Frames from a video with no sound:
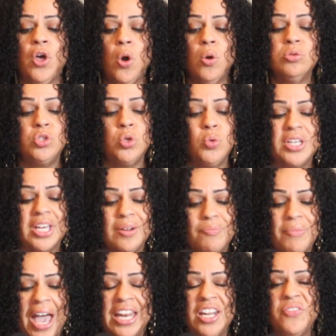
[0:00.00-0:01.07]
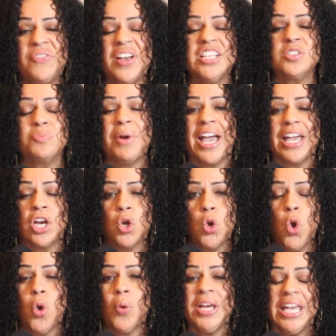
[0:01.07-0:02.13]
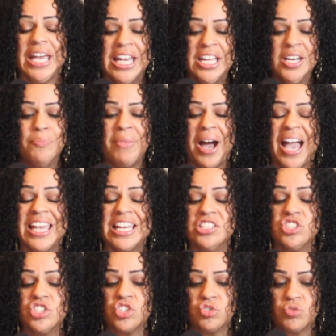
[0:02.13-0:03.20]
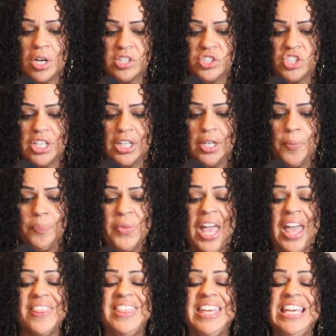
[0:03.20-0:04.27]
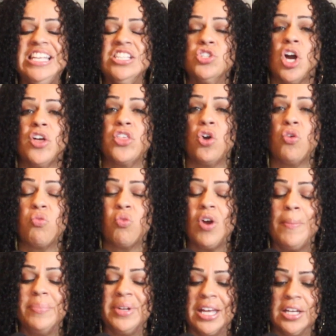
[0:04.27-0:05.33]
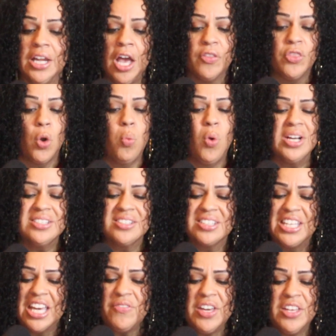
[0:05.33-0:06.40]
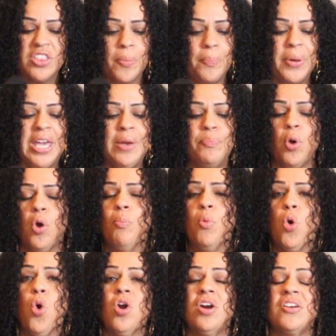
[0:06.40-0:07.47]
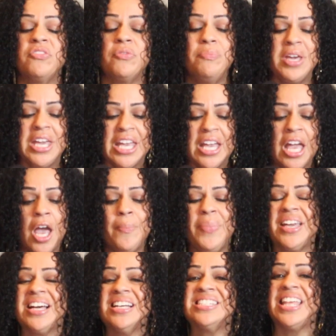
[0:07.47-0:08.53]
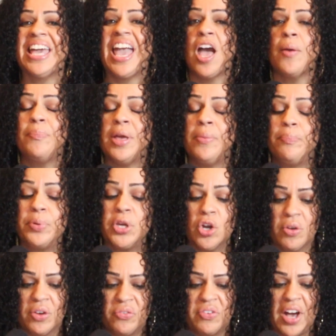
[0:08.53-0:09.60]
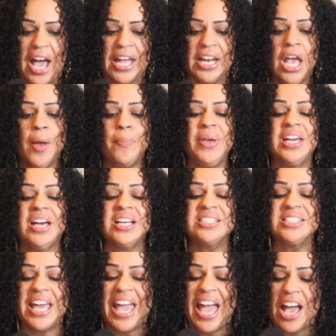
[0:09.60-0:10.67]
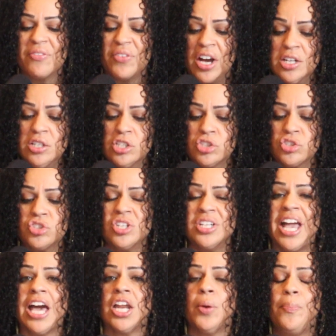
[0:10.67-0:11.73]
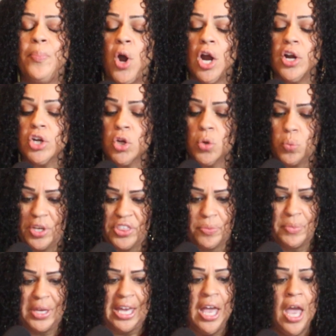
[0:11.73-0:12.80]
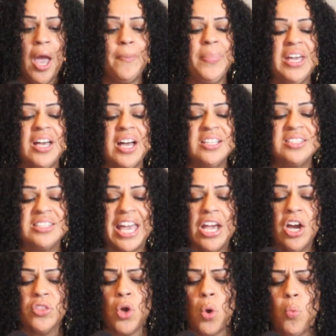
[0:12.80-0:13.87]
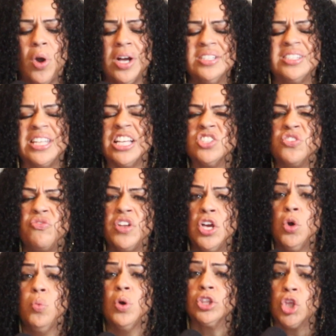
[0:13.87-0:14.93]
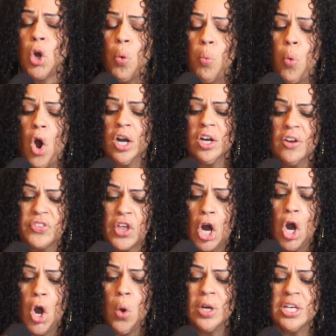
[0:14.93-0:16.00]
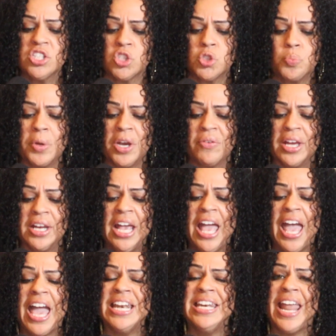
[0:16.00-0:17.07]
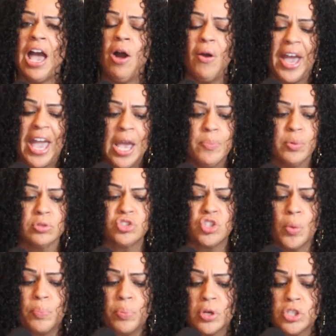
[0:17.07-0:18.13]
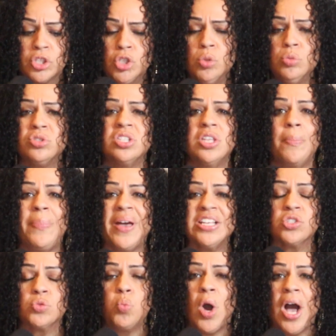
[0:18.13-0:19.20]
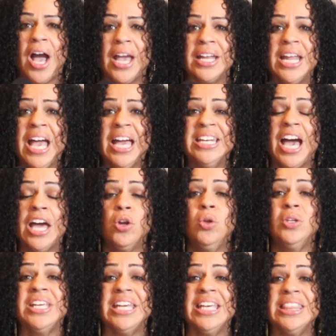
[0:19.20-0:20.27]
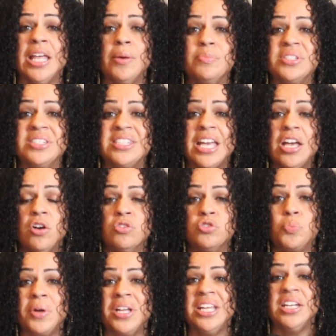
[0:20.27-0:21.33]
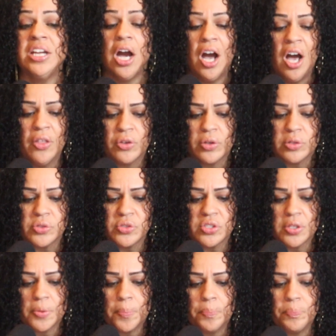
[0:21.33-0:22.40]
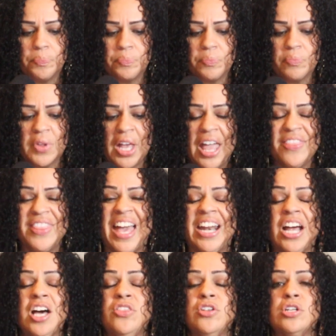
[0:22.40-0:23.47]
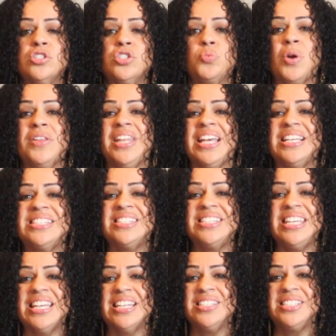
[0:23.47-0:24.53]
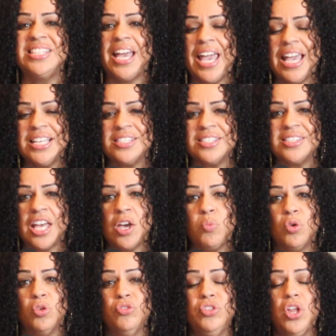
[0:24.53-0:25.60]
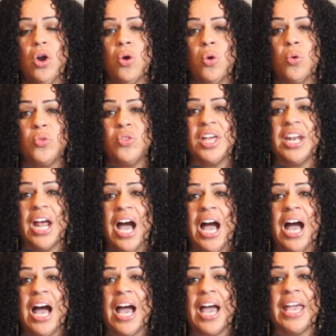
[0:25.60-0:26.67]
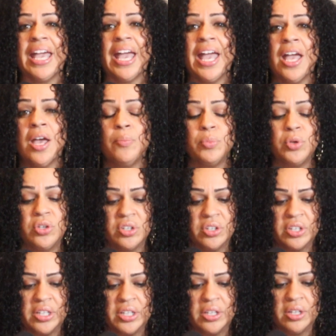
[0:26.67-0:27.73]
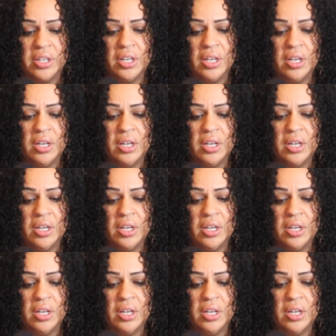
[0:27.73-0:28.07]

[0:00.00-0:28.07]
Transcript: those who can manifest my glory in my instruction. These are the remnant, the ones giving the people more of me because they have been purified, because they have understood how to partner with me, because they are the ones that's filled with the water of the Holy Spirit and now able to produce the best wine, not only in themselves, but in others. That others, when they see and taste, they will know that I am good.